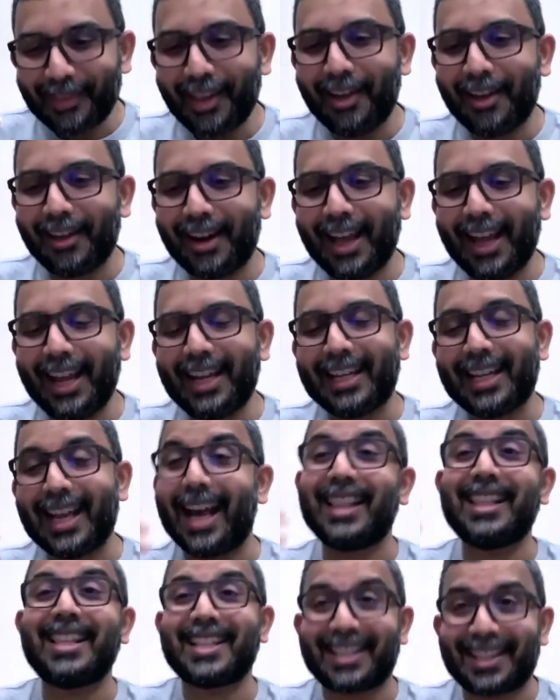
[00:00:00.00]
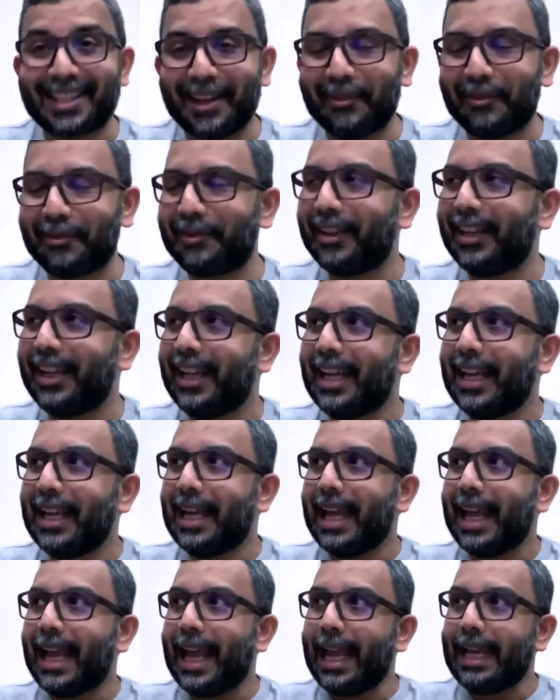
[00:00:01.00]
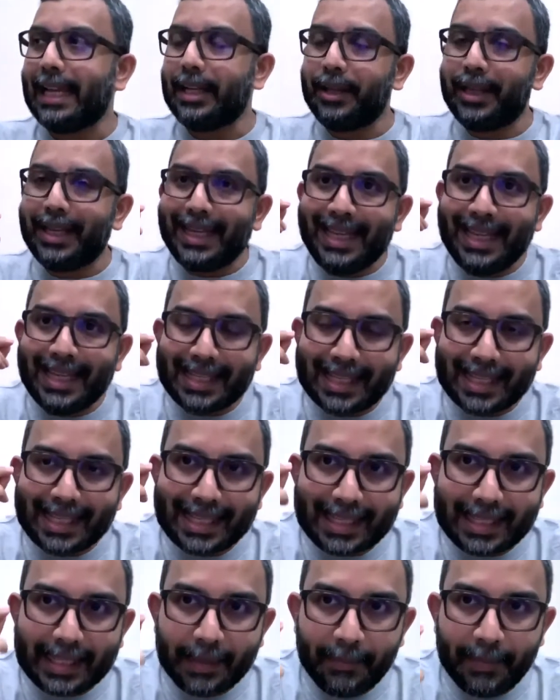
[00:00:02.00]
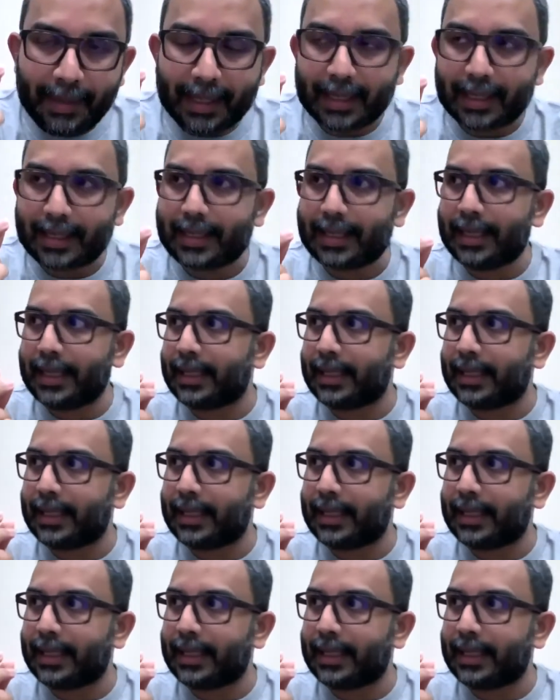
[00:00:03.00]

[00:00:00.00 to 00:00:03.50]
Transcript: Alright, the other stuff. And it needs a stimulus,